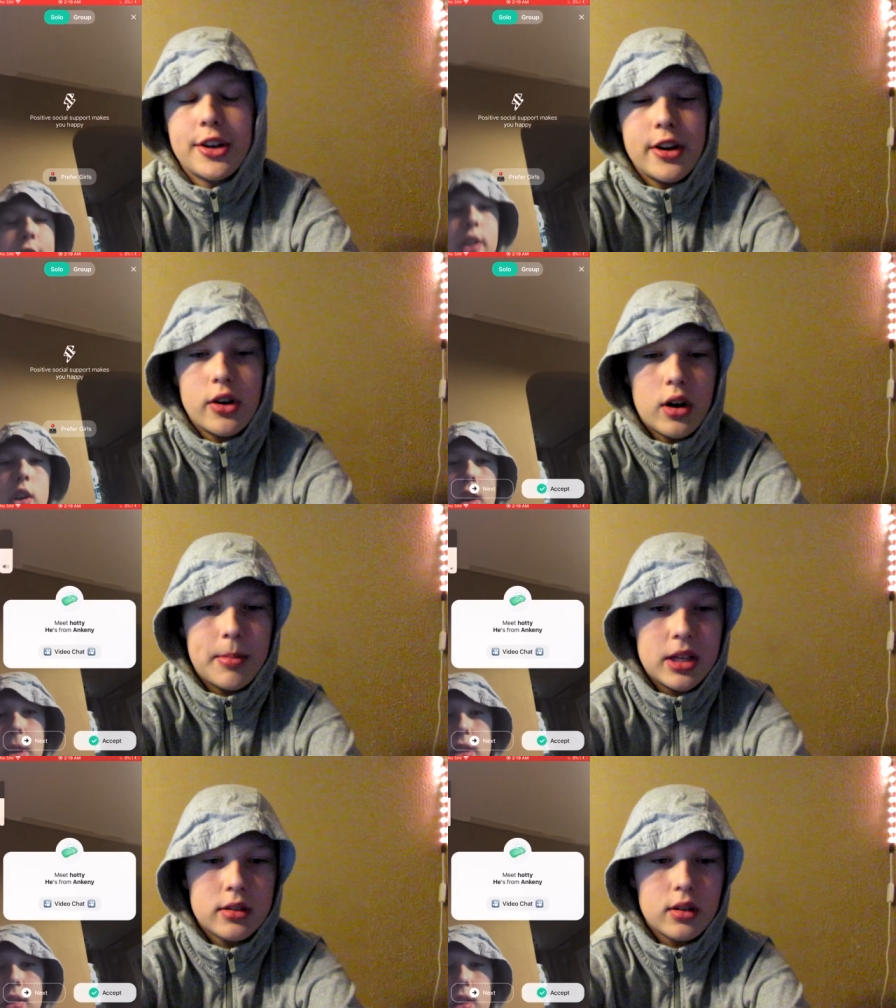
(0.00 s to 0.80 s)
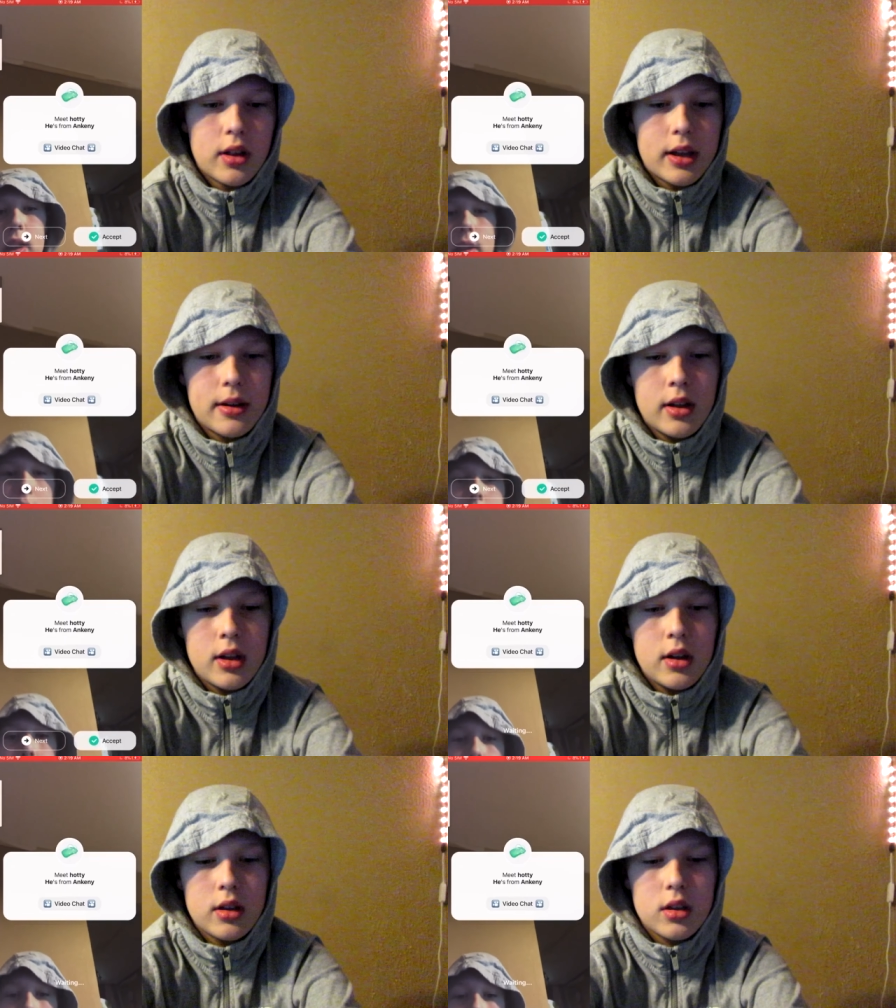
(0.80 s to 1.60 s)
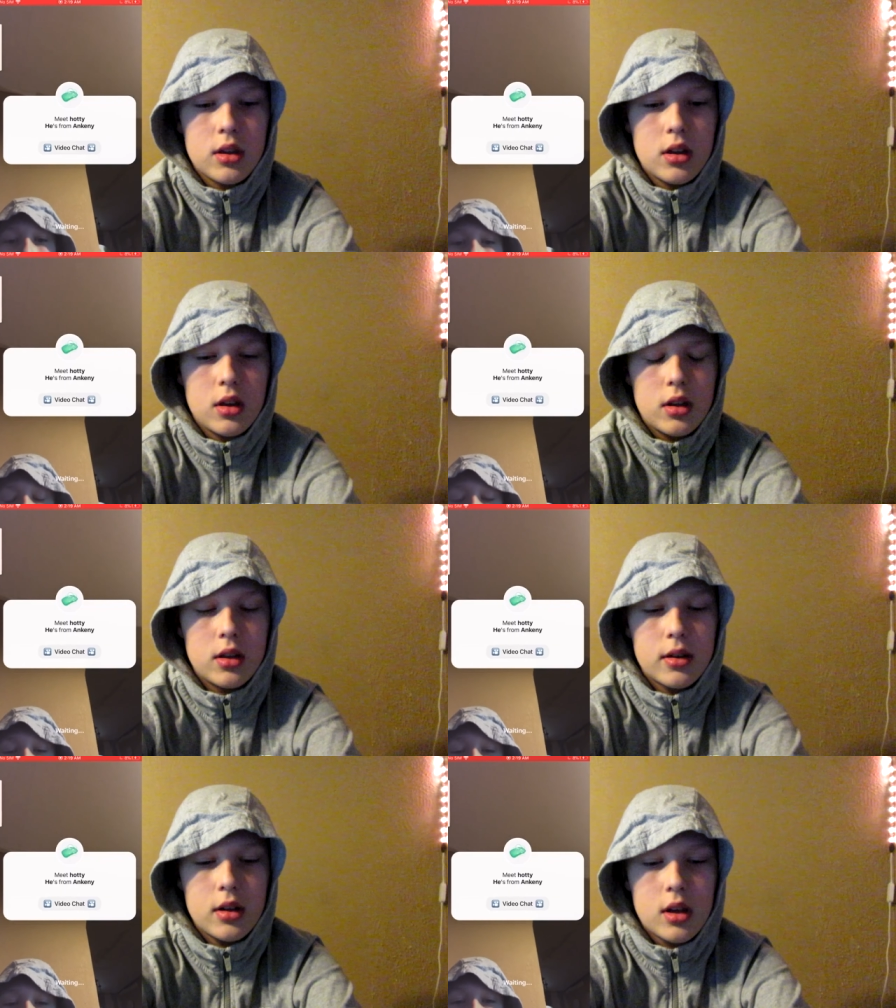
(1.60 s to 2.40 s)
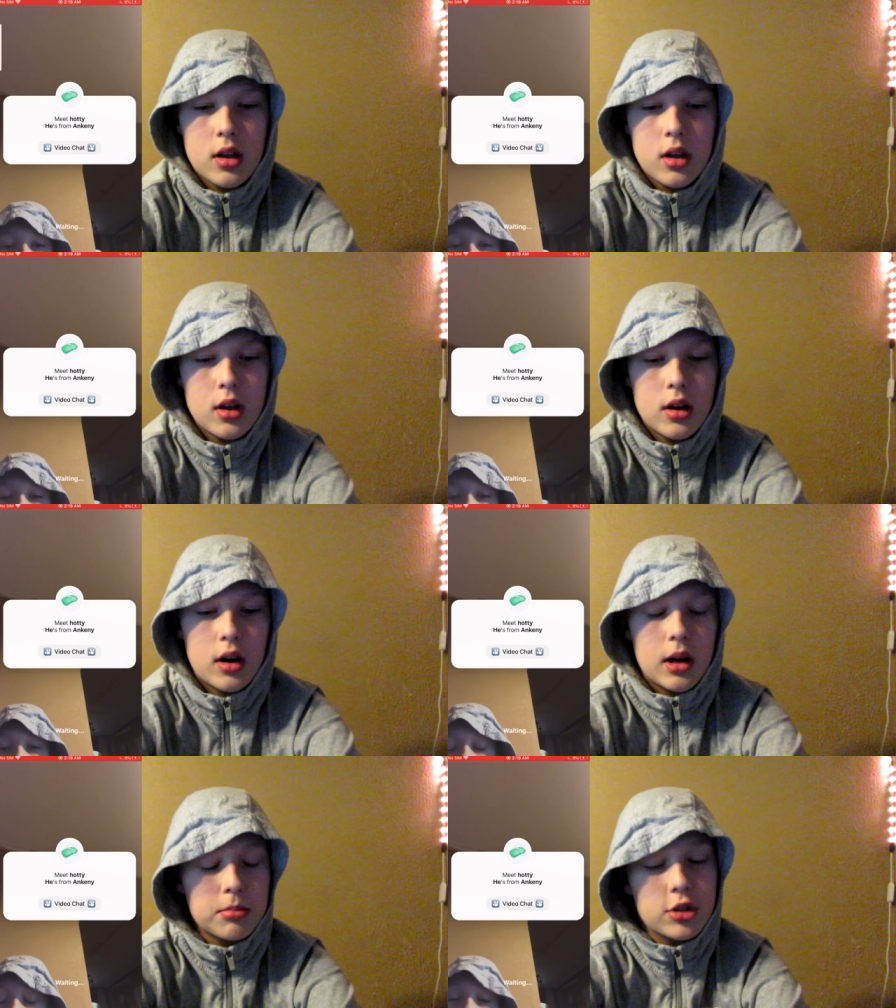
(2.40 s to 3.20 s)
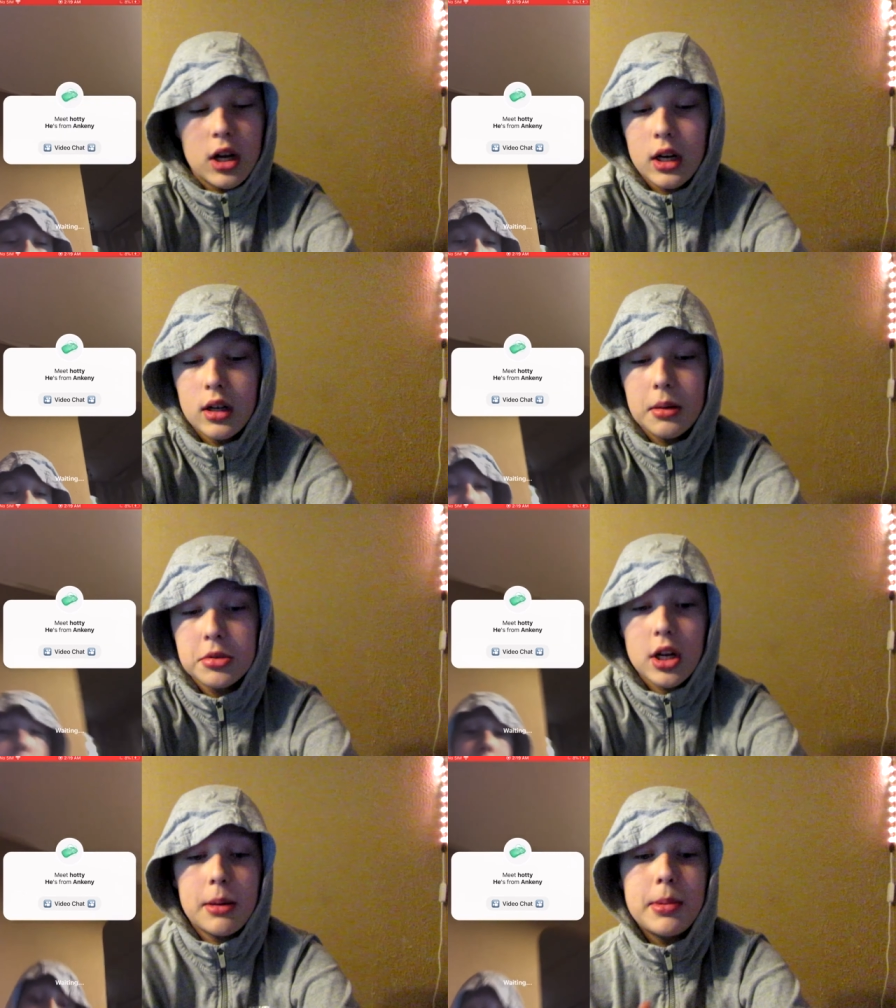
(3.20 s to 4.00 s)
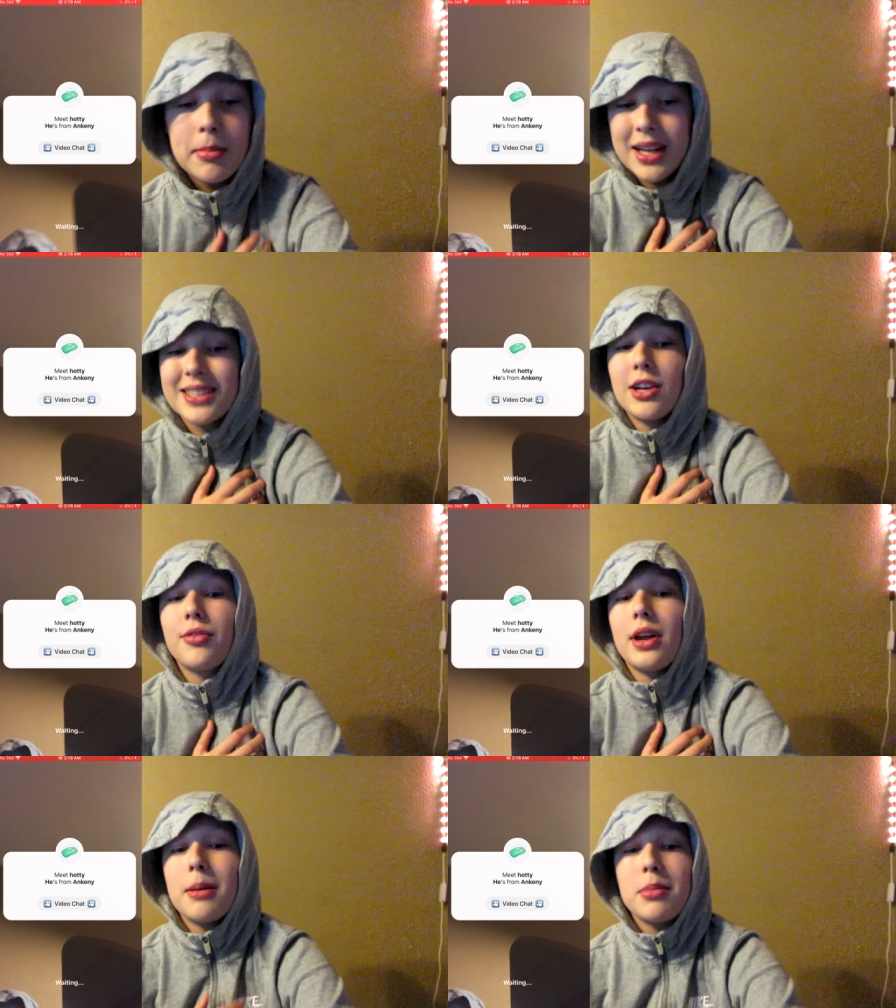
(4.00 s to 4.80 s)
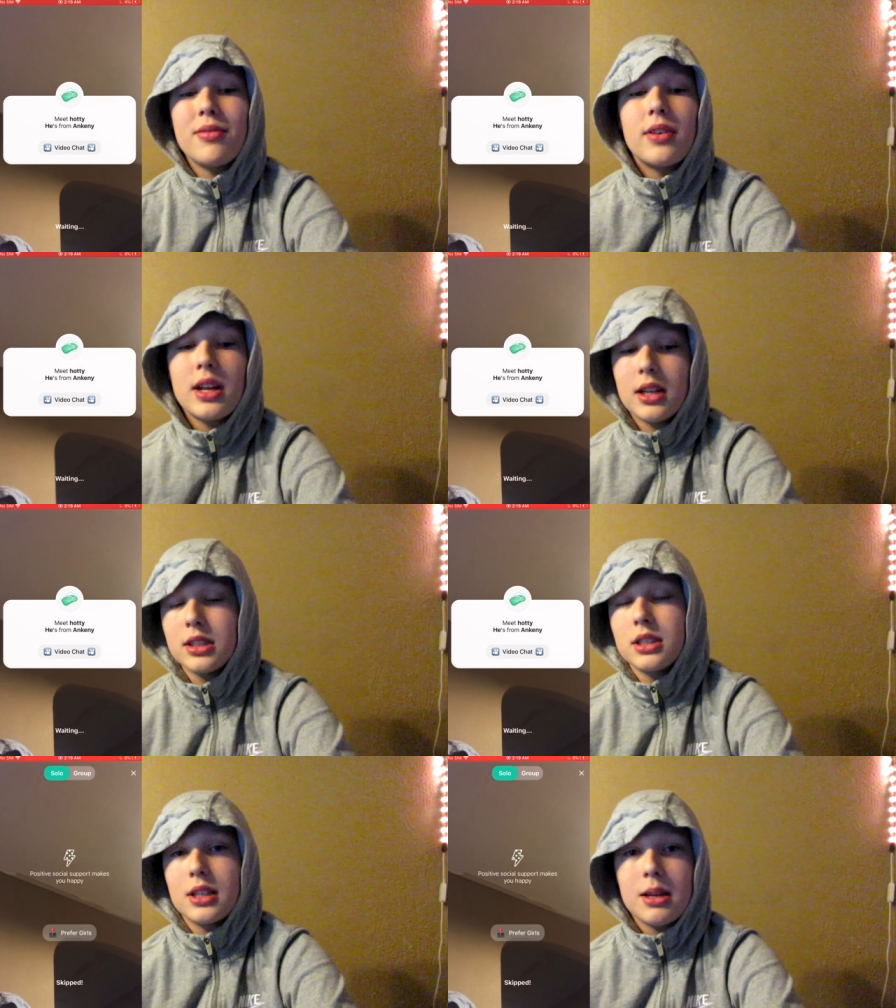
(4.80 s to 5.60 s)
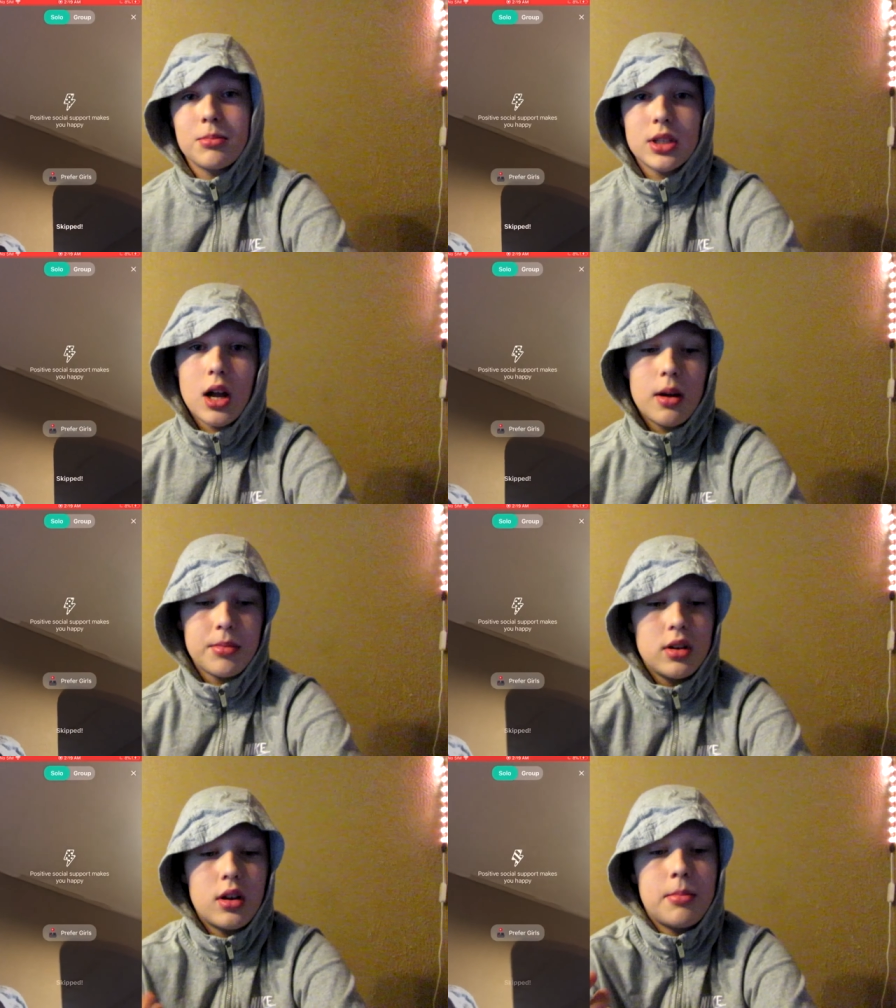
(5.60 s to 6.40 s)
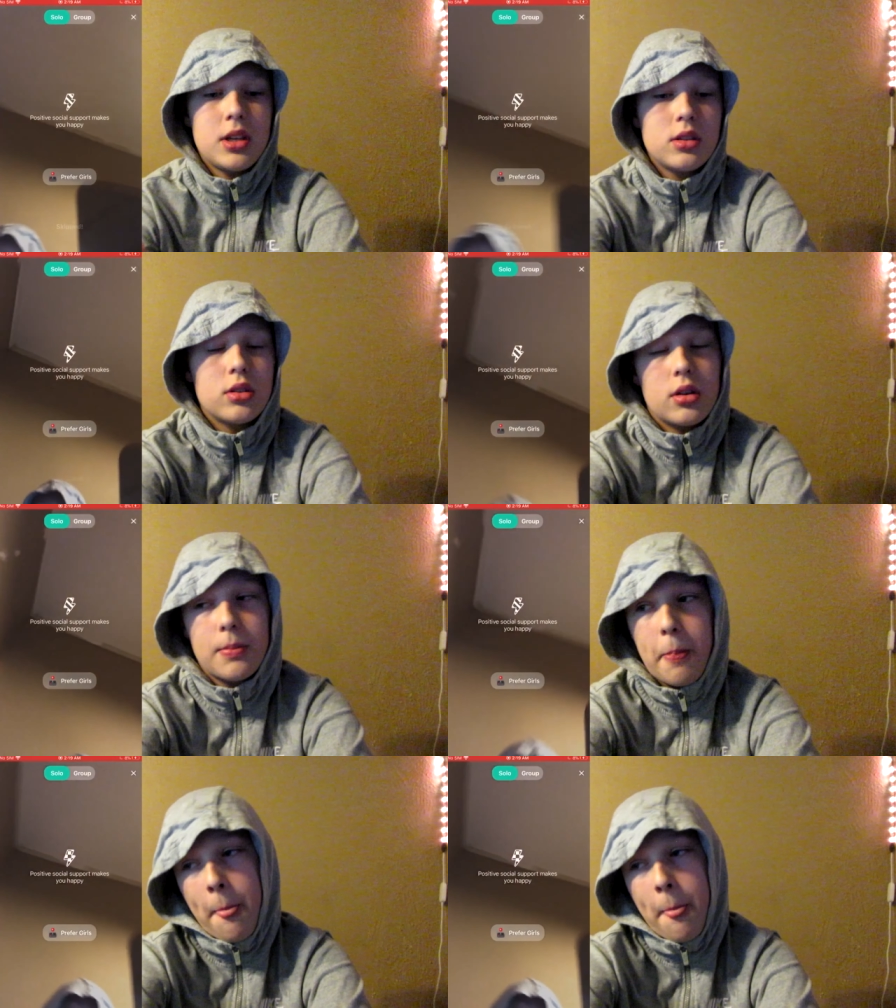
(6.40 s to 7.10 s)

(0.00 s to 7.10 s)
You know what I mean? So like, yeah. I'm trying to I'm trying to be myself and be funny at the same time. You know what I mean? So.